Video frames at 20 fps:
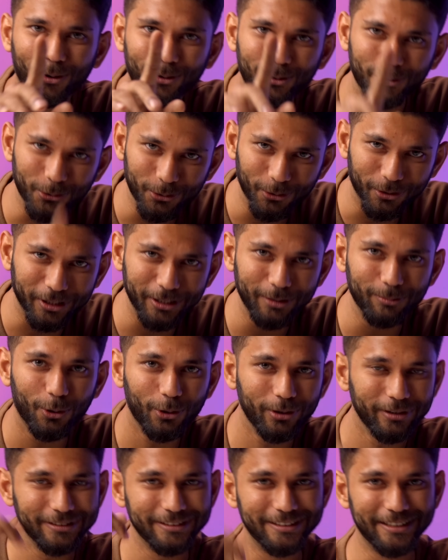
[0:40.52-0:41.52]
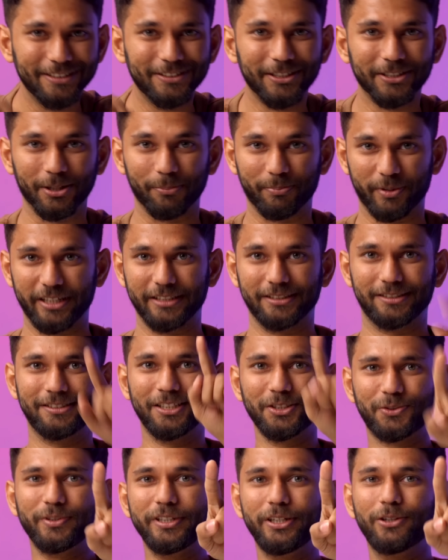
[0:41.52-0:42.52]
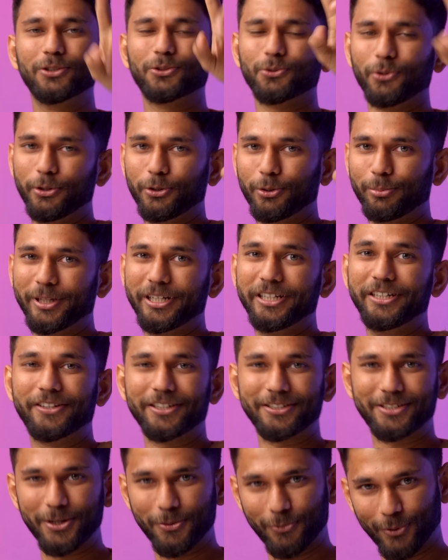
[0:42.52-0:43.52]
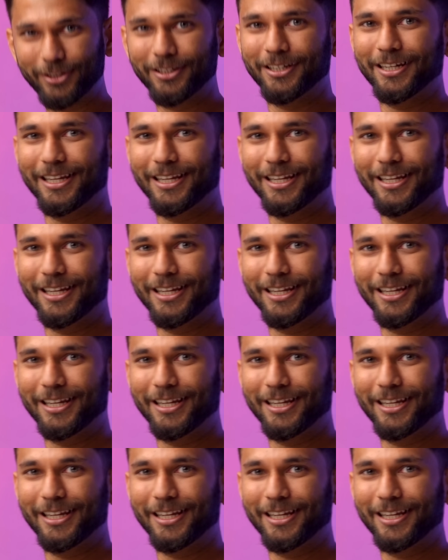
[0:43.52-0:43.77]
on to your keyboard. This is a surprise. This video is going to be an interesting one.